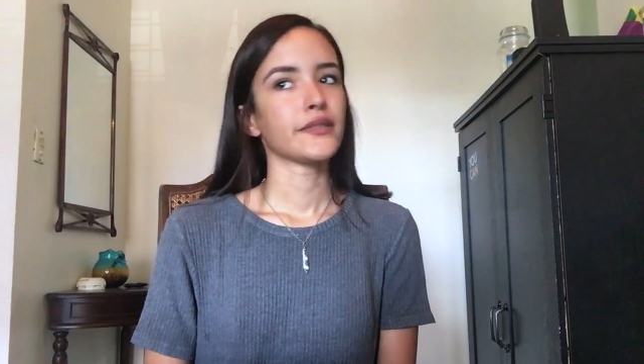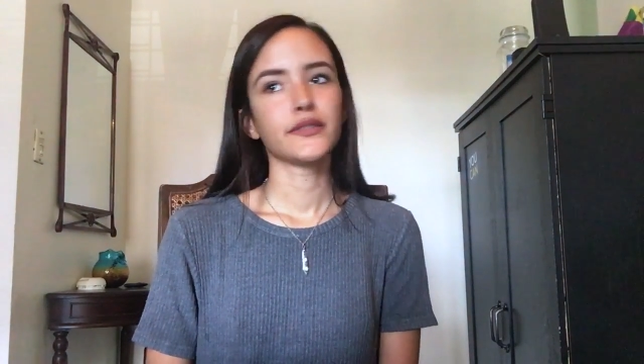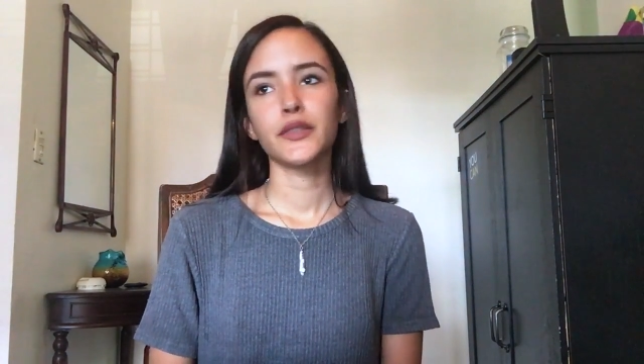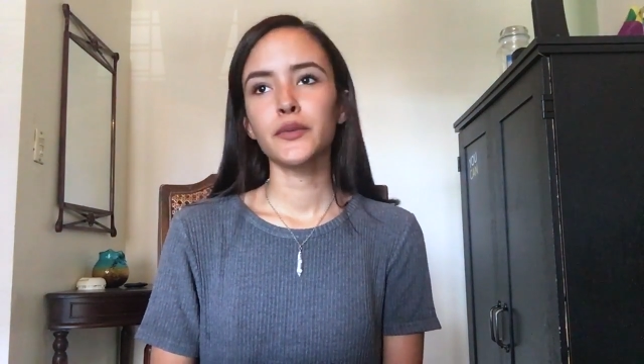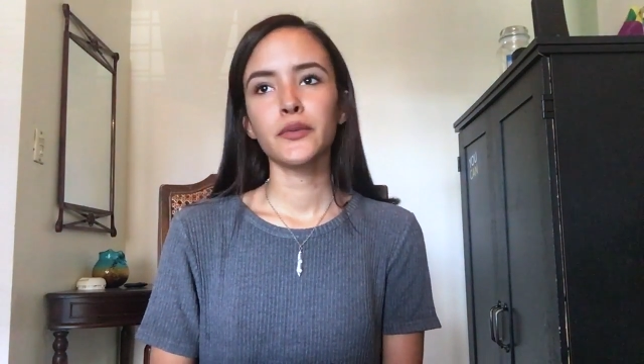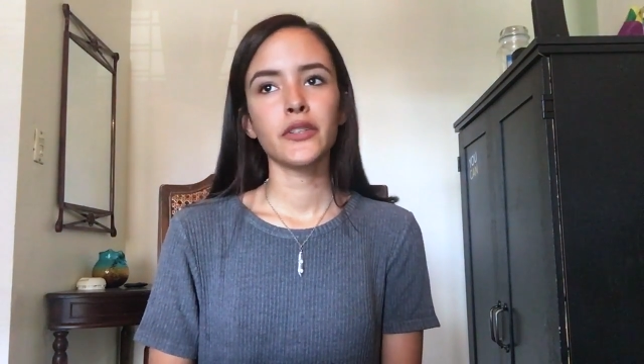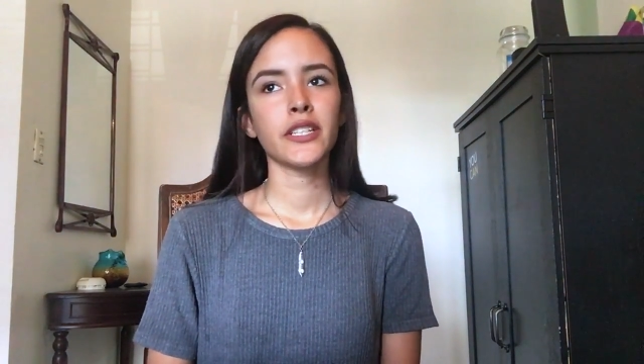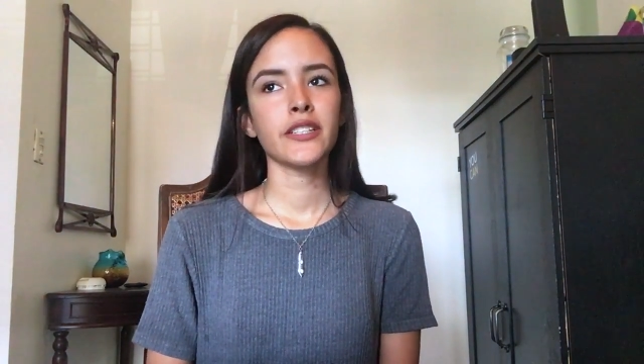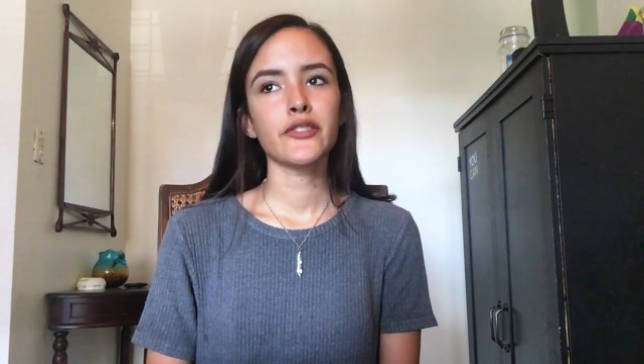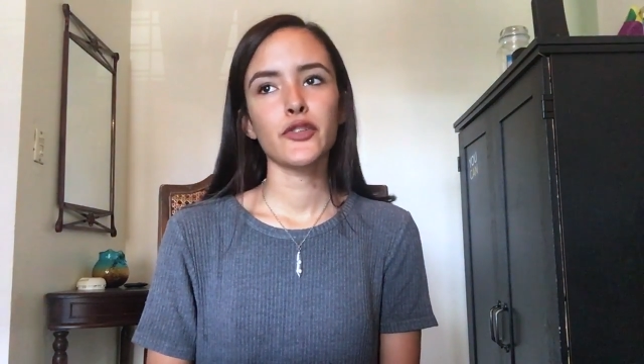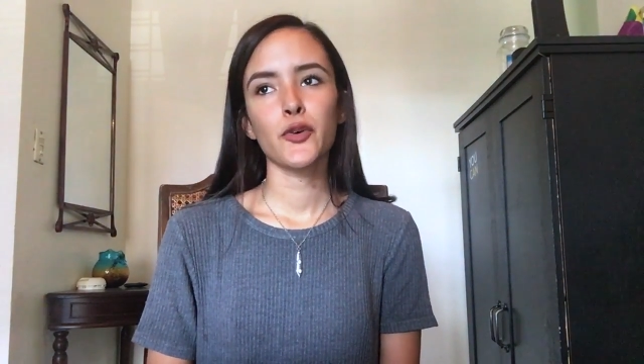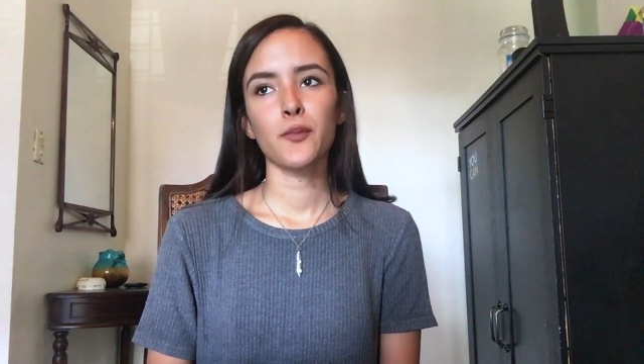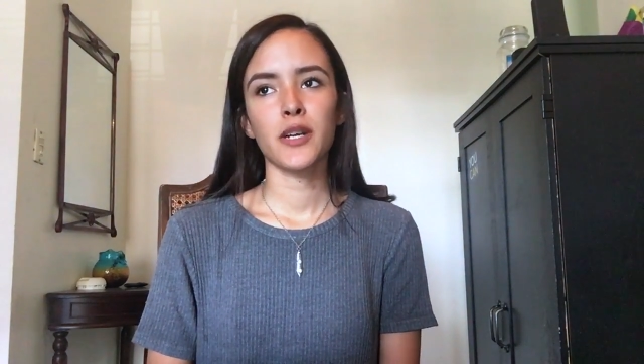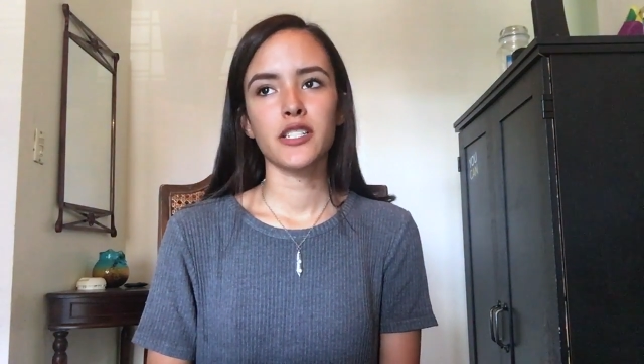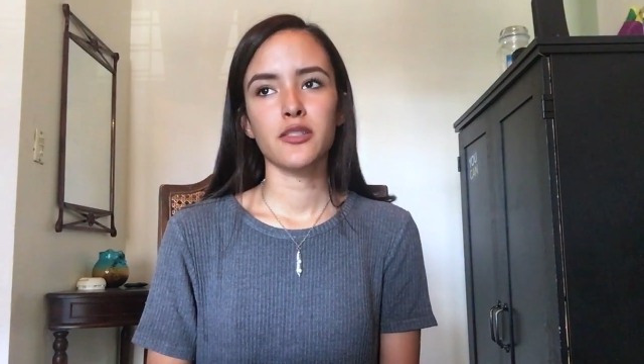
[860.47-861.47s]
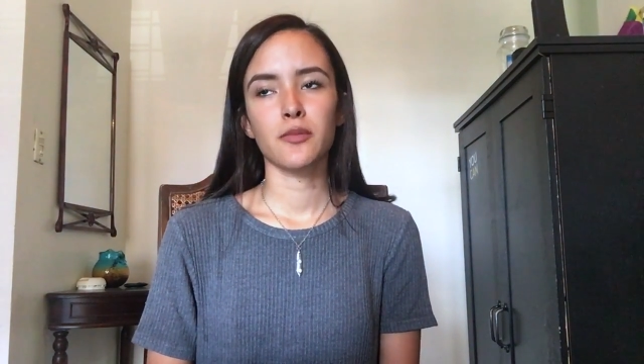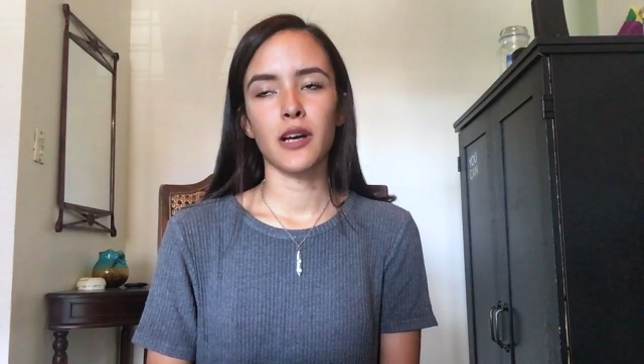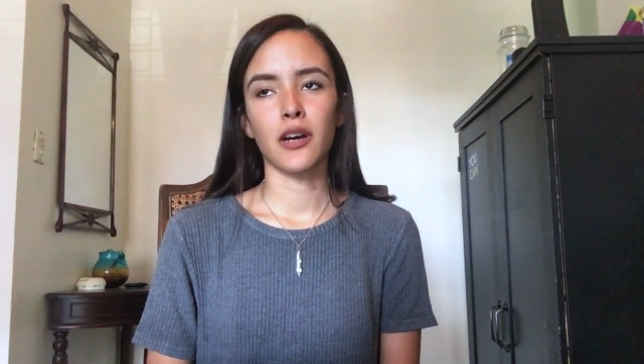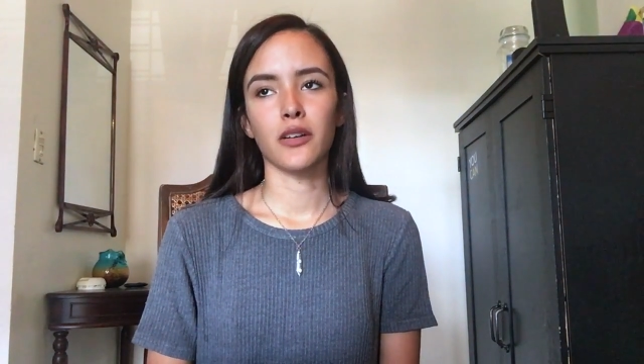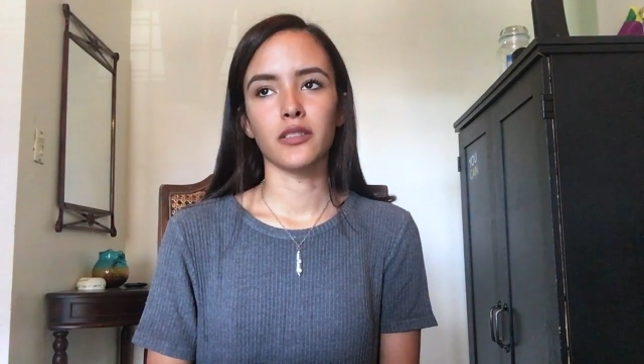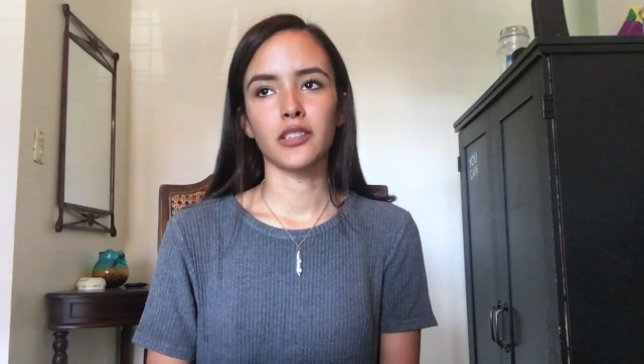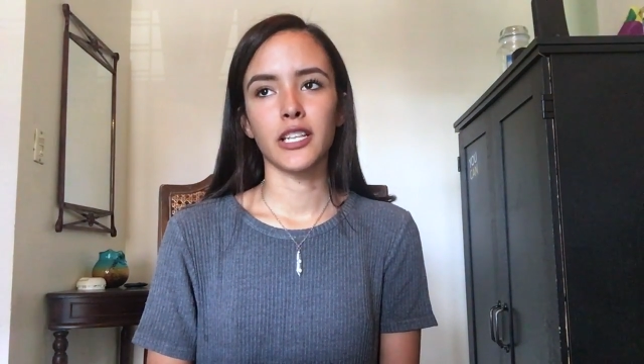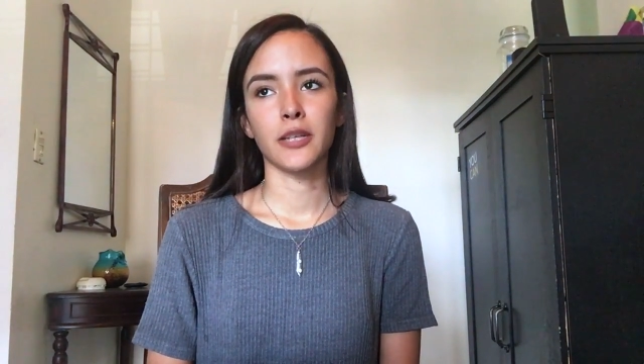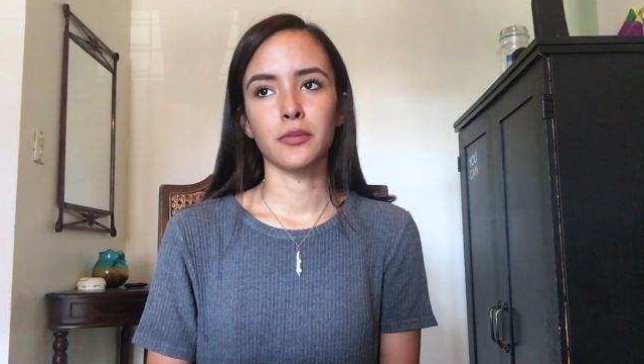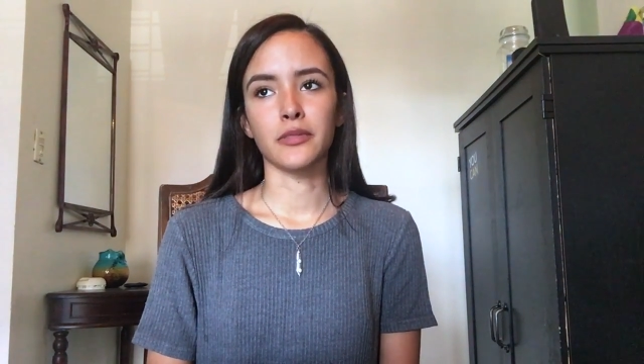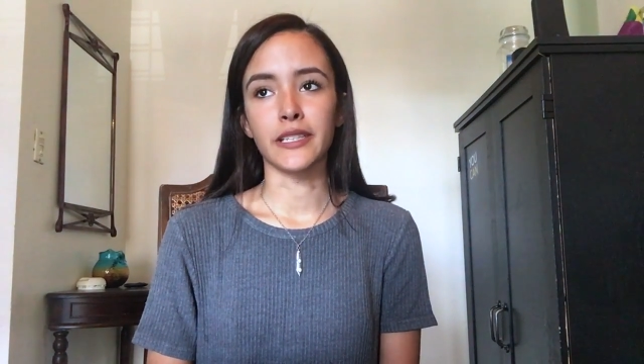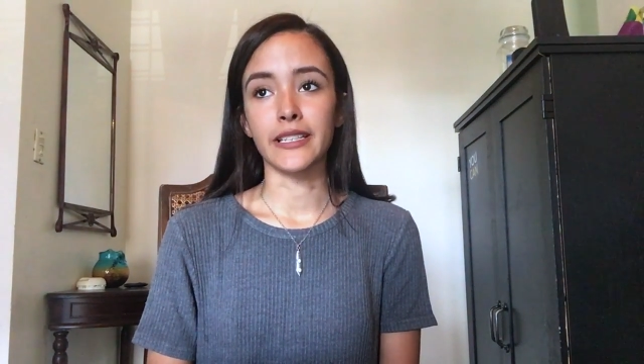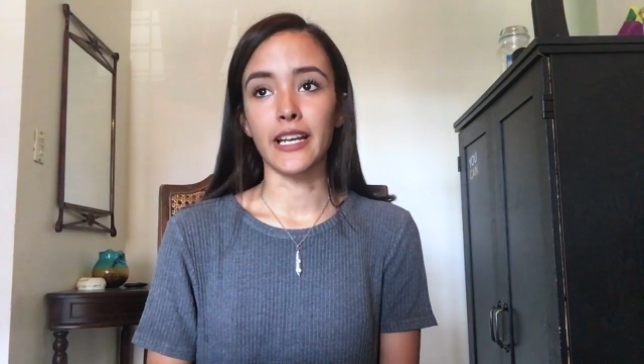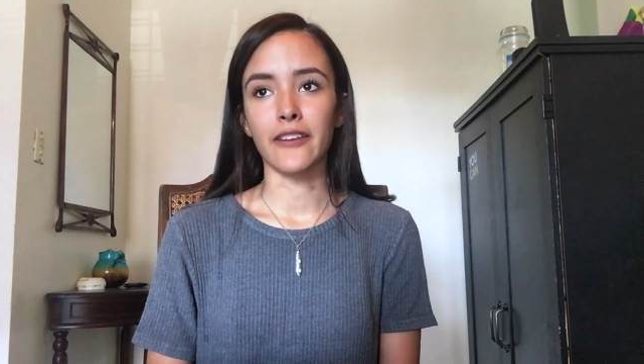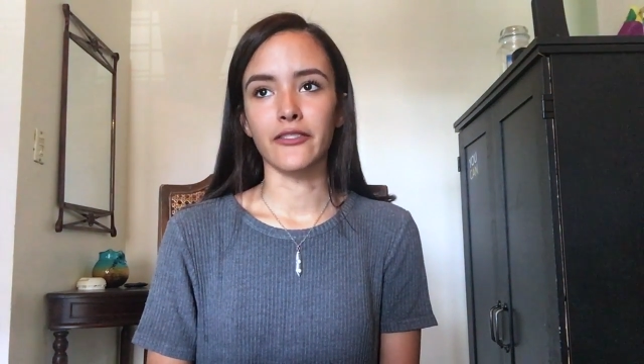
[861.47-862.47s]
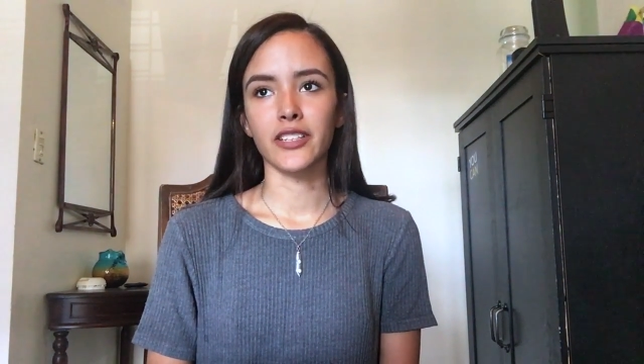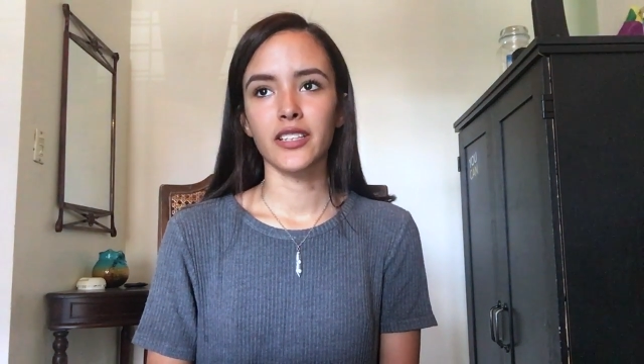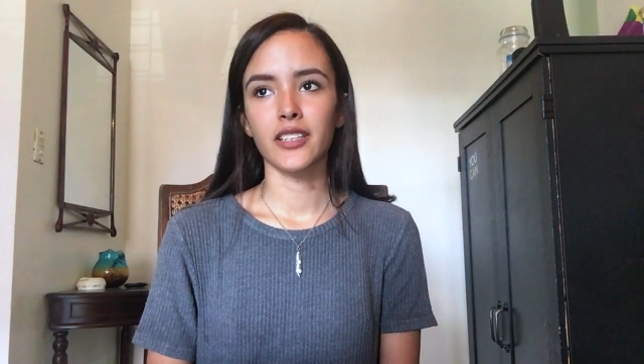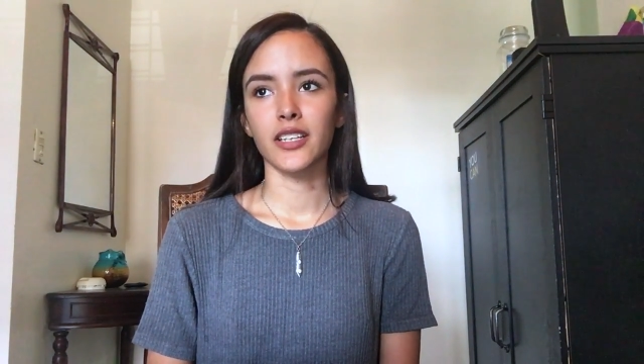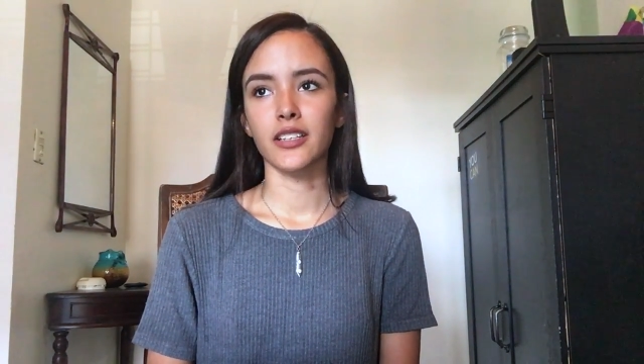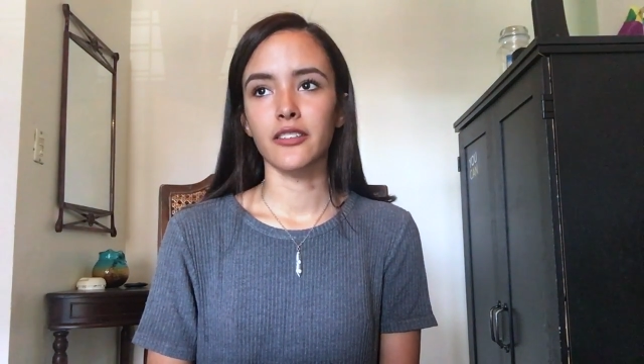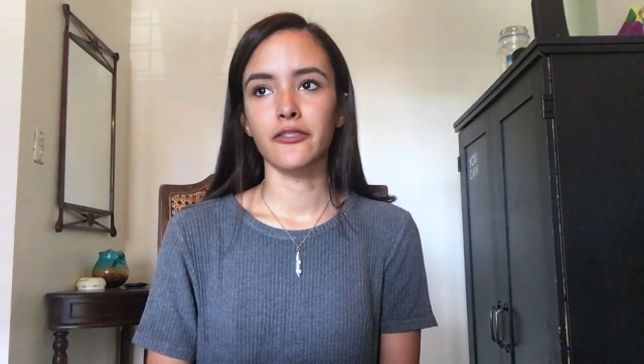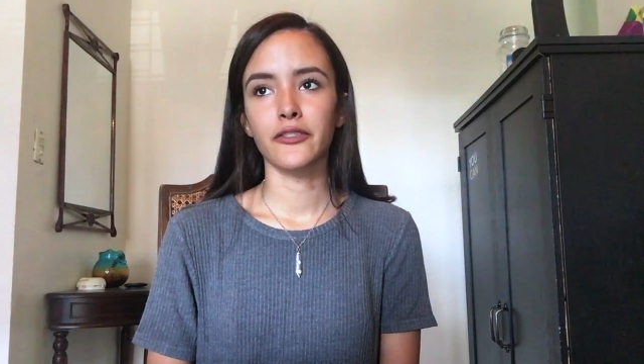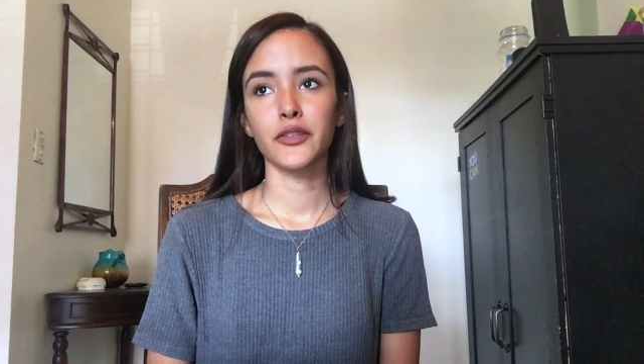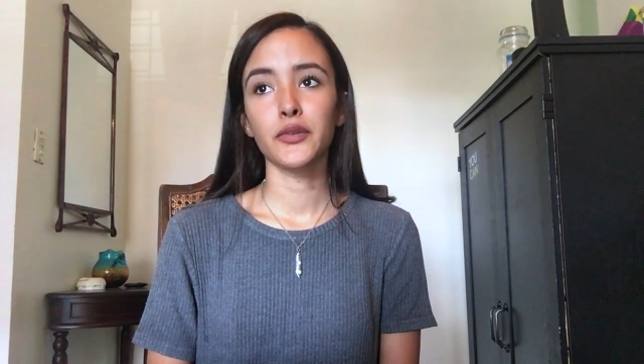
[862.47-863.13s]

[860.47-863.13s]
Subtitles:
worry so much about labeling everything if